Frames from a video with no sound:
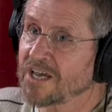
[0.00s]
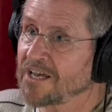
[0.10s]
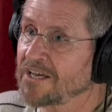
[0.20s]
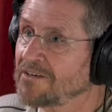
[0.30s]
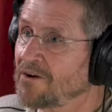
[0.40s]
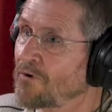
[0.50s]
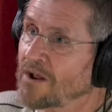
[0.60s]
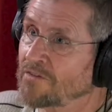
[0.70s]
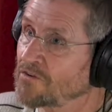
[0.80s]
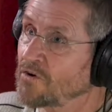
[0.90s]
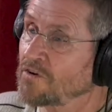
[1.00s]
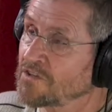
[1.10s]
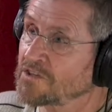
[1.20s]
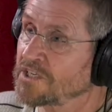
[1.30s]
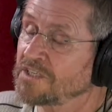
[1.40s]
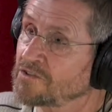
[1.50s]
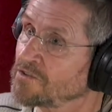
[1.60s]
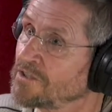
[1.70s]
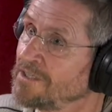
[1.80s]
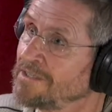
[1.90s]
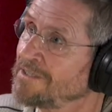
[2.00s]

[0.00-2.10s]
at around the turn of the century,